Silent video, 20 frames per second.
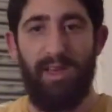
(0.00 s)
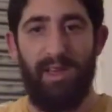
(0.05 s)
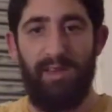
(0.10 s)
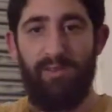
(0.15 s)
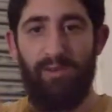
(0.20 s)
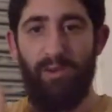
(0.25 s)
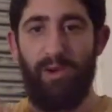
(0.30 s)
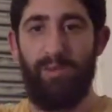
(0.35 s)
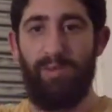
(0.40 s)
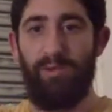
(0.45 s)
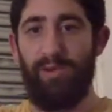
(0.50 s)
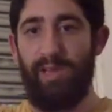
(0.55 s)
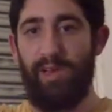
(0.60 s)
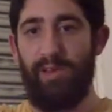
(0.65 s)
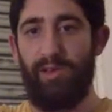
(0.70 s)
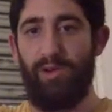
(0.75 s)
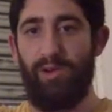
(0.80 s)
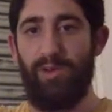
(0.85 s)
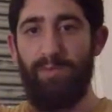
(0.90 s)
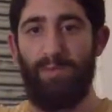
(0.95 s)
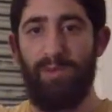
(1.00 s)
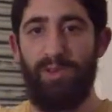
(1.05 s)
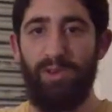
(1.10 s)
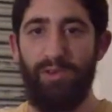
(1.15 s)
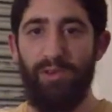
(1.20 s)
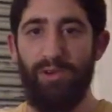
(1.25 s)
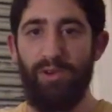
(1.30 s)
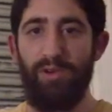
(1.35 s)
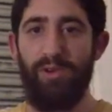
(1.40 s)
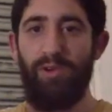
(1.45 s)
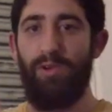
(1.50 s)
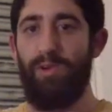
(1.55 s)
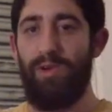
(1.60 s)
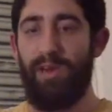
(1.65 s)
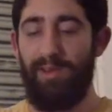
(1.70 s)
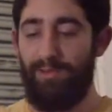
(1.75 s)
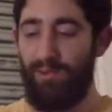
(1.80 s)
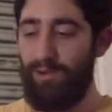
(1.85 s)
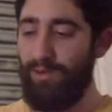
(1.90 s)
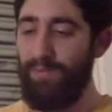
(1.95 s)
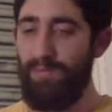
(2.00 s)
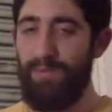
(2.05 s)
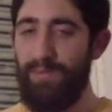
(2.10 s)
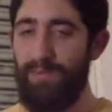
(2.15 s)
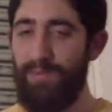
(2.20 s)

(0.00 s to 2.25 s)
If you want to pull out your computer or whatever,